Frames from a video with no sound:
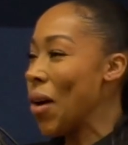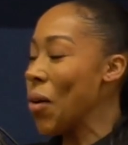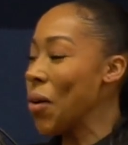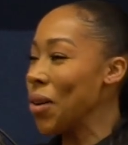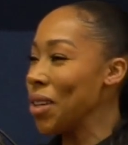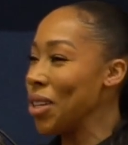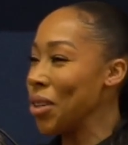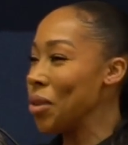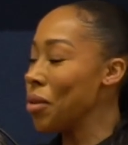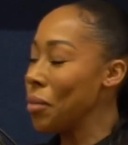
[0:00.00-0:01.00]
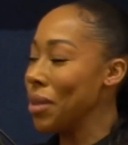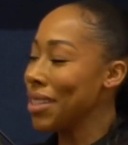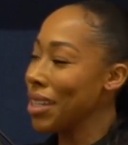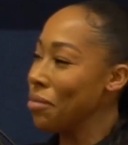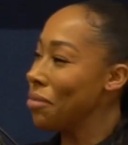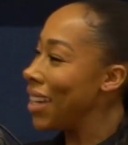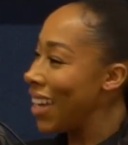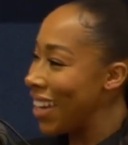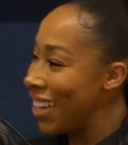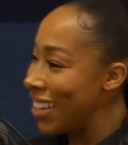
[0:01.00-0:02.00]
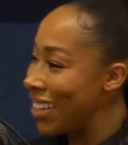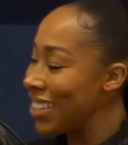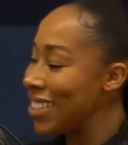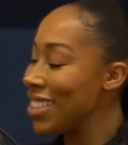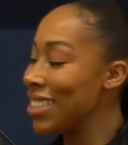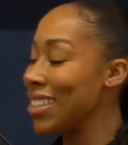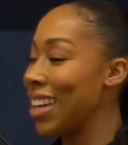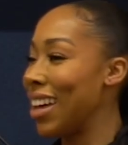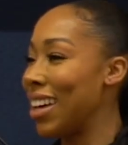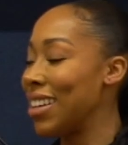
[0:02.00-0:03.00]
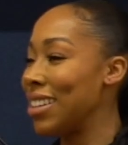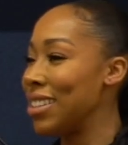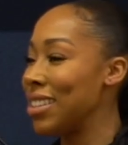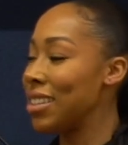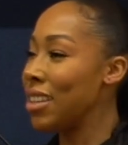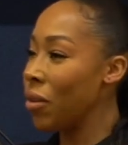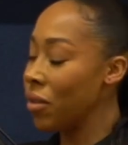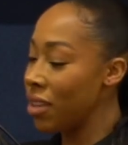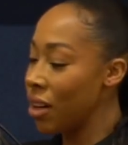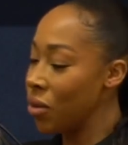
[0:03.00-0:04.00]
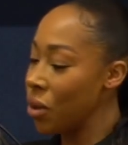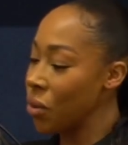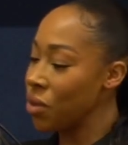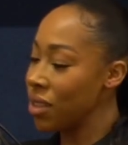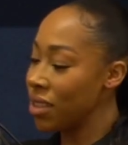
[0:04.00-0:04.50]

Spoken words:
Or, you grew up in the same place. And those